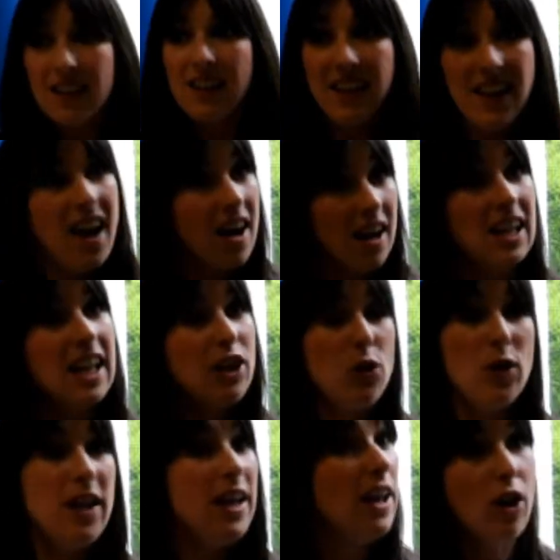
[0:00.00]
Yeah, like you
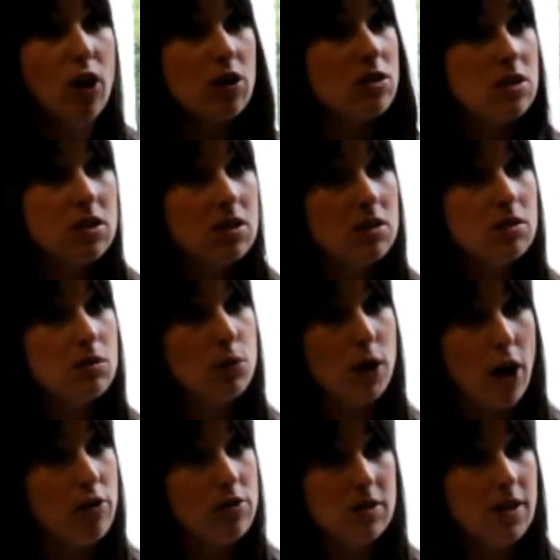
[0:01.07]
can get earned
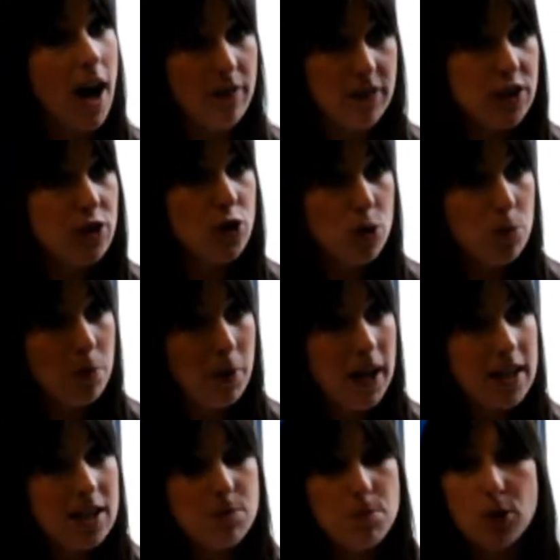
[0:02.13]
without having to do
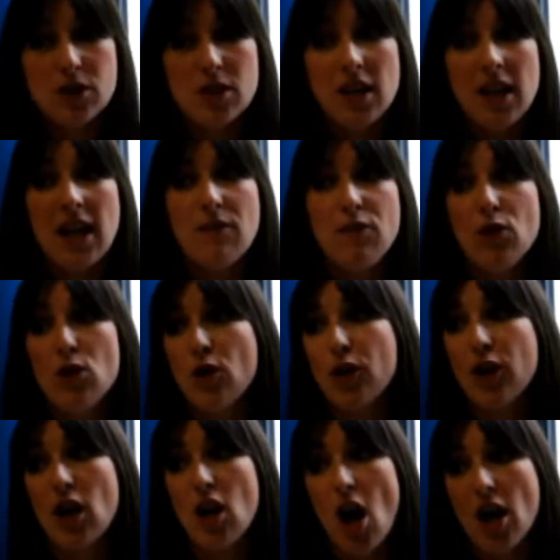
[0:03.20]
paid, but if you look
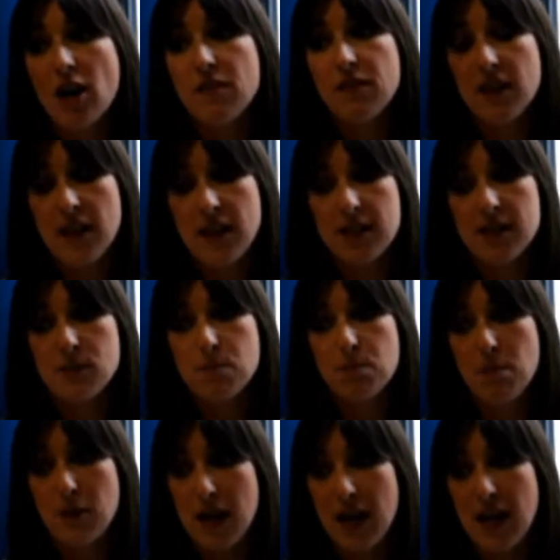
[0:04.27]
at a lot of these
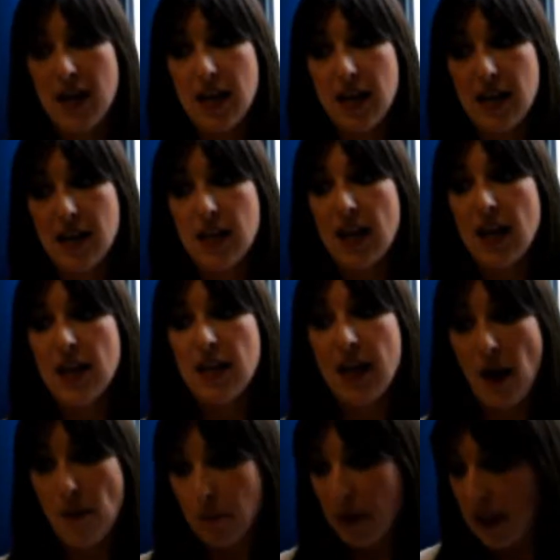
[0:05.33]
big
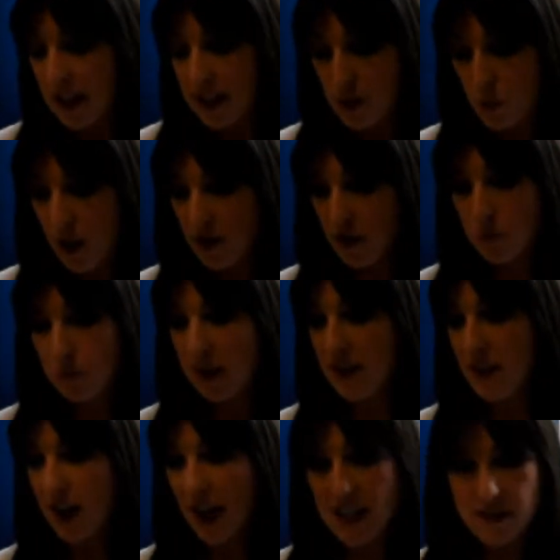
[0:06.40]
campaigns, whether it be the
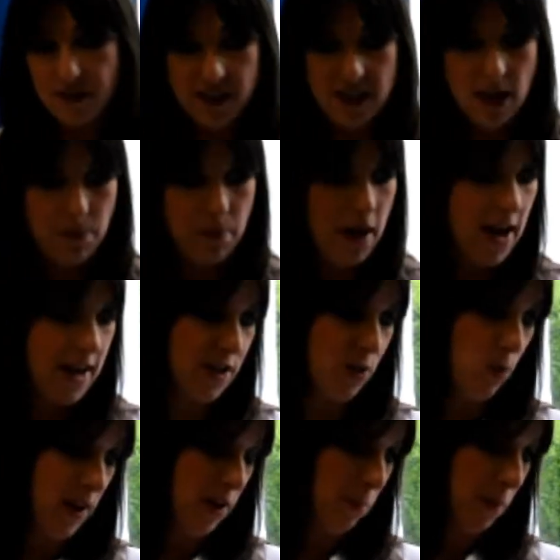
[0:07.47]
likes of a Tipex or
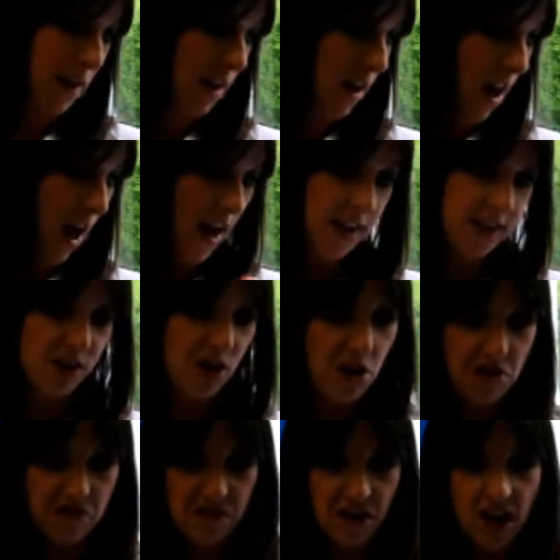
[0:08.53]
whether it be the likes
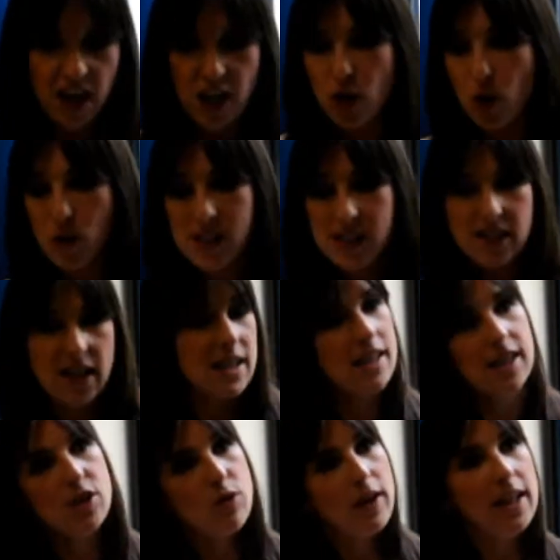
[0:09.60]
of, you know,
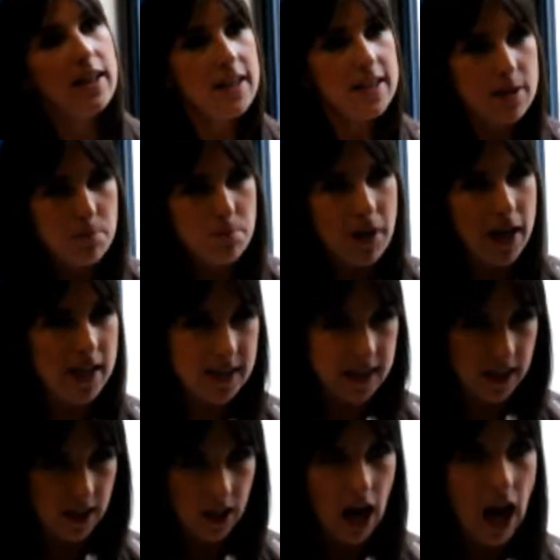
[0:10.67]
Skittles or any of these
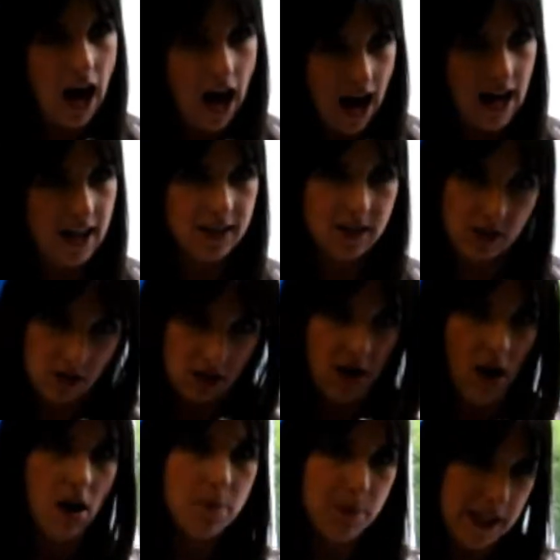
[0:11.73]
amazing ads or
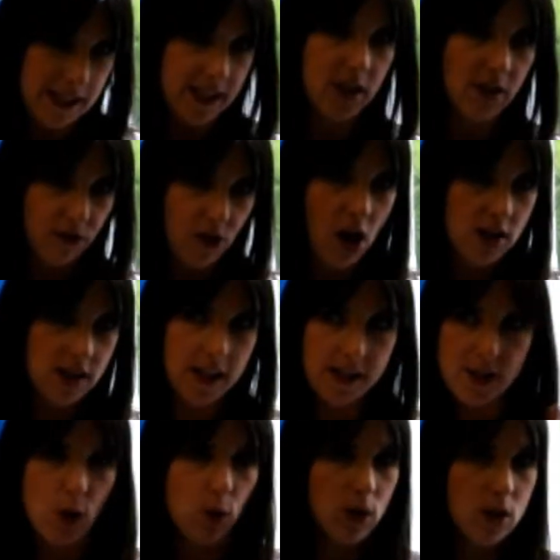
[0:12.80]
pieces of content,
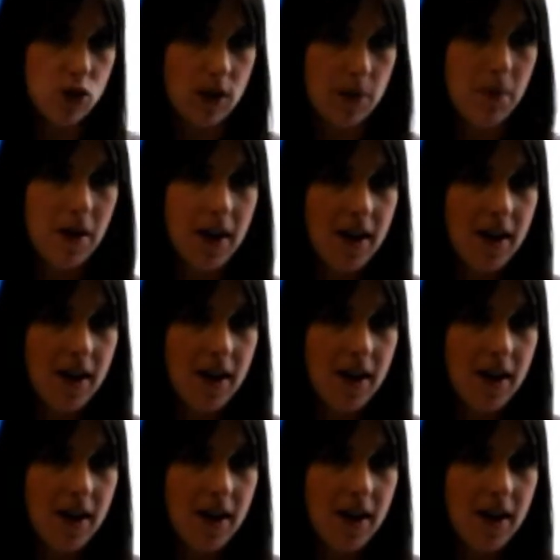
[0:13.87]
SodaStream,